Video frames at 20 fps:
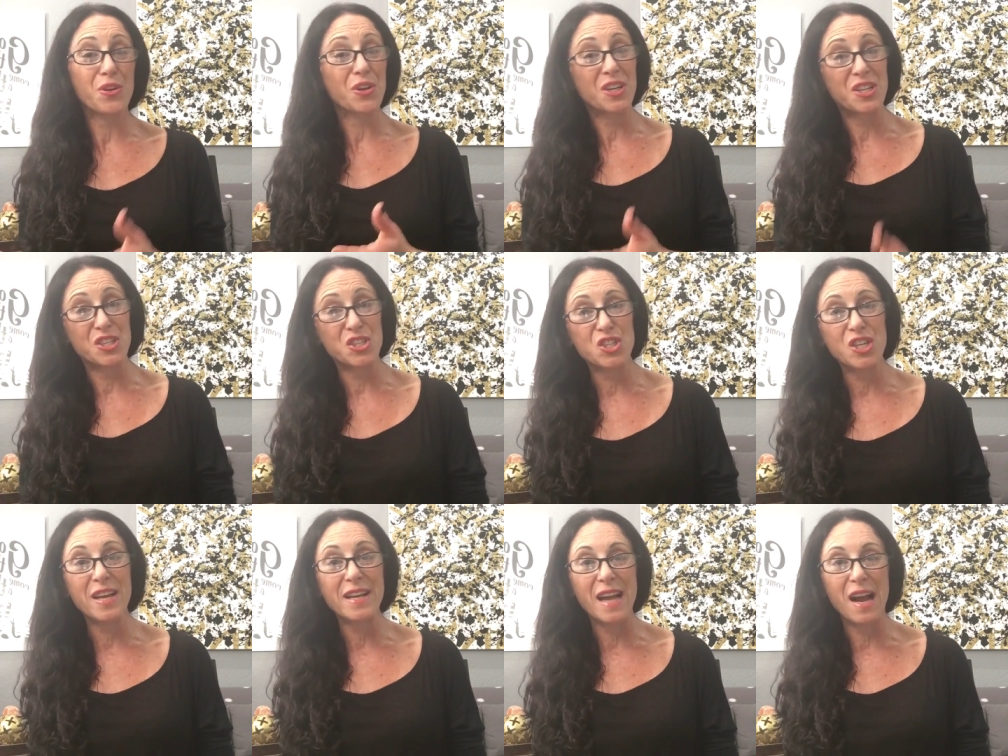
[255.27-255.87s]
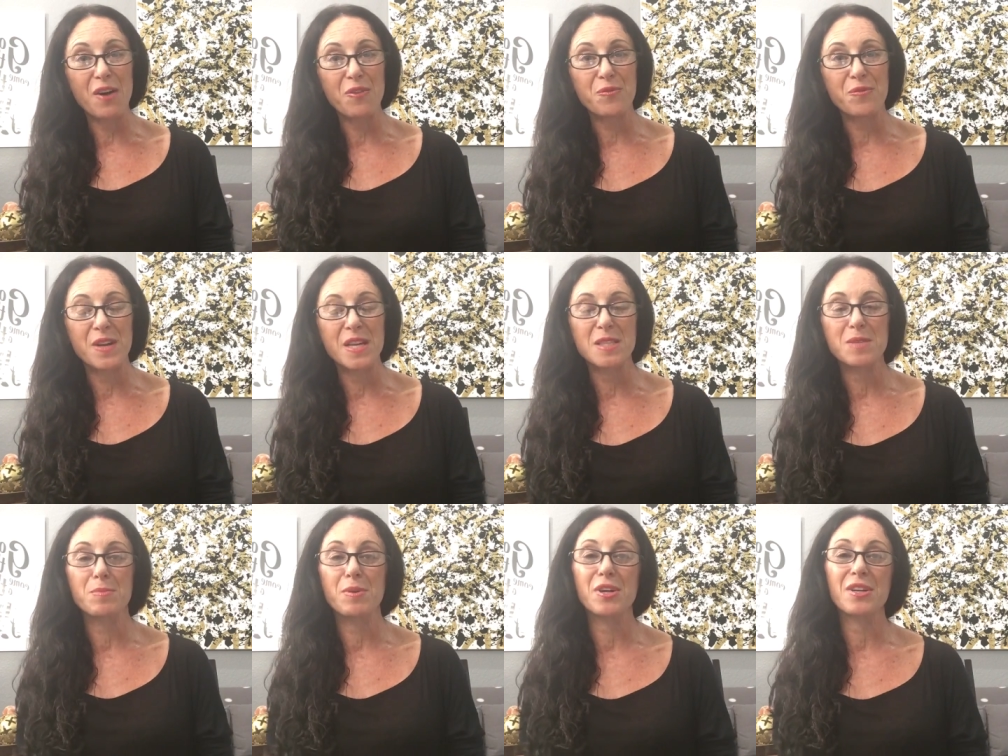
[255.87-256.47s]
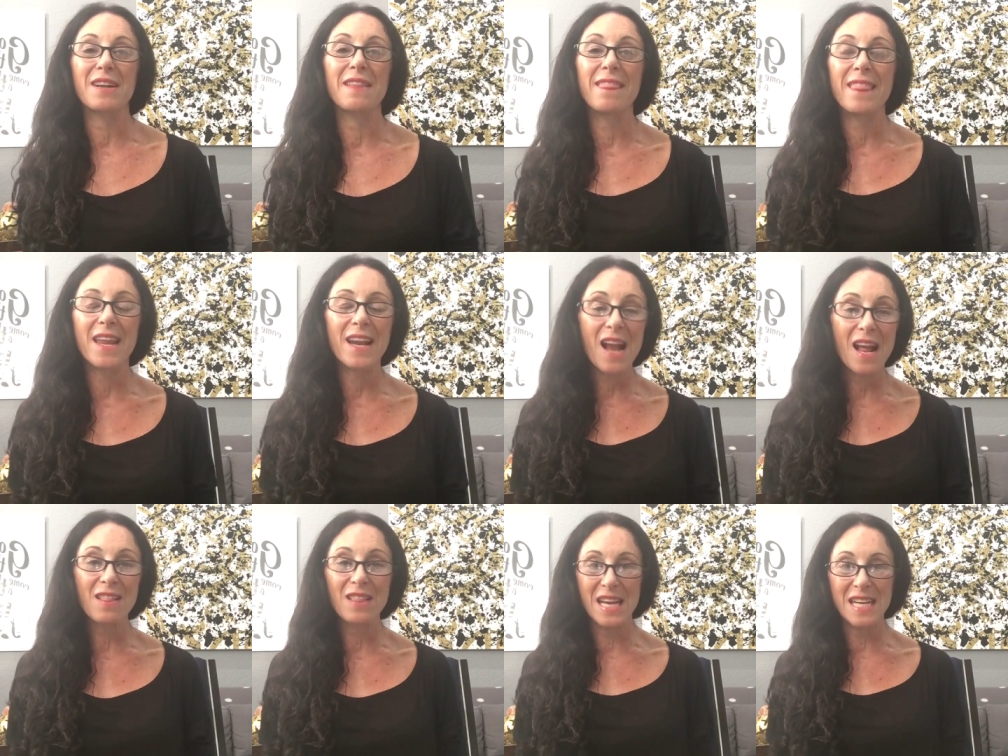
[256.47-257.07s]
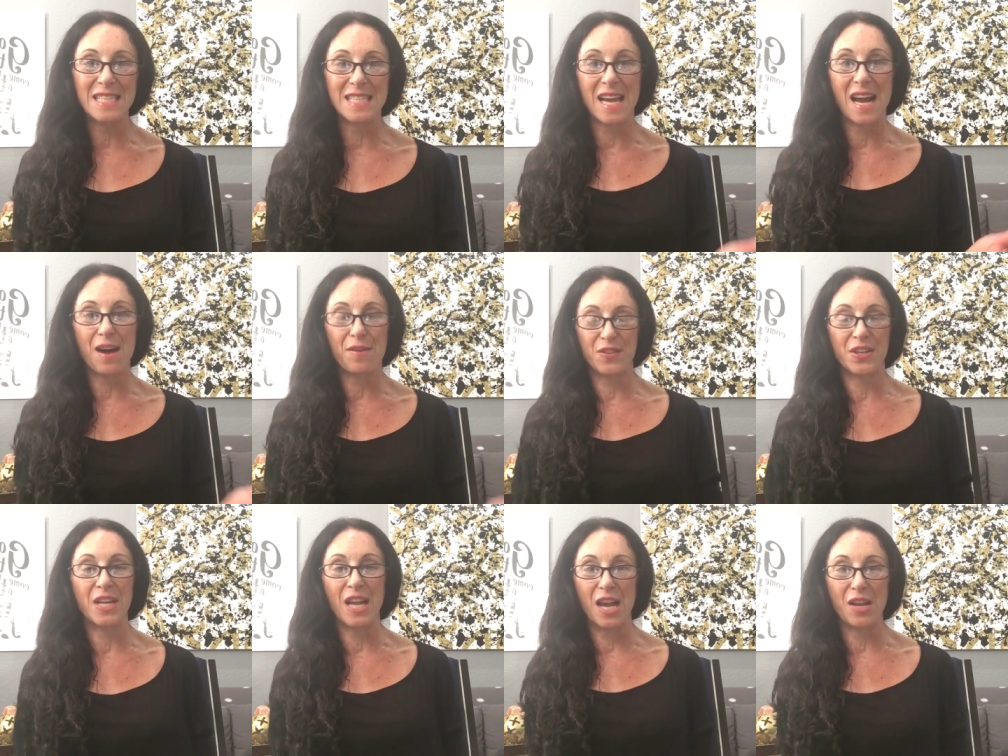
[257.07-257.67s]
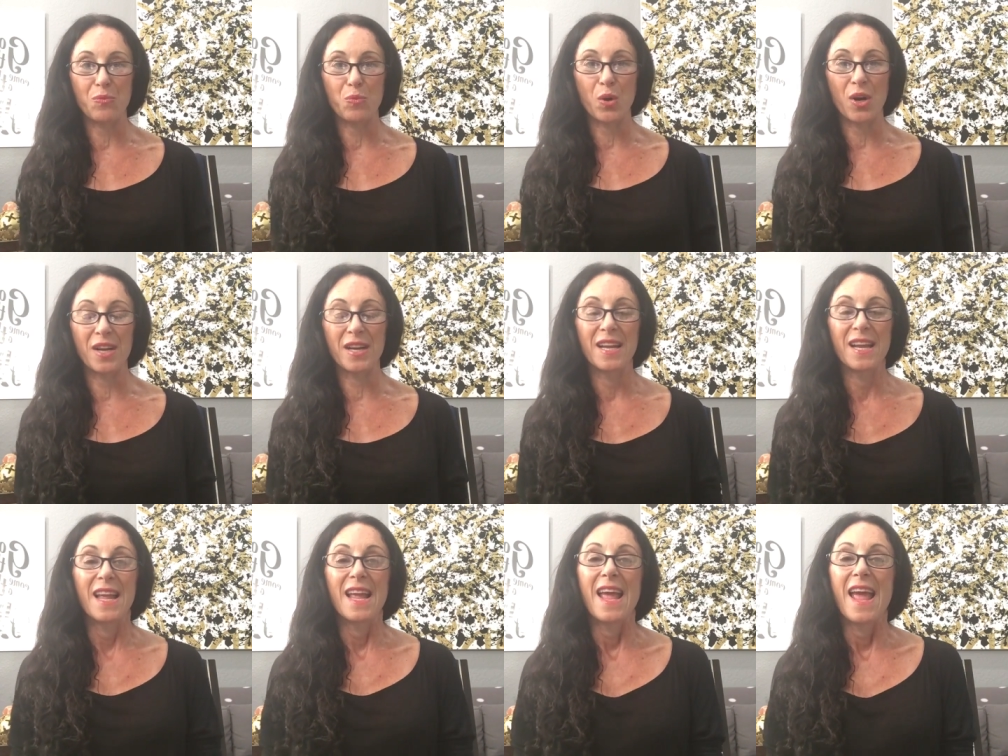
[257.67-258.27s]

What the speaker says: They're going to check out Facebook, and then I like to have a night one.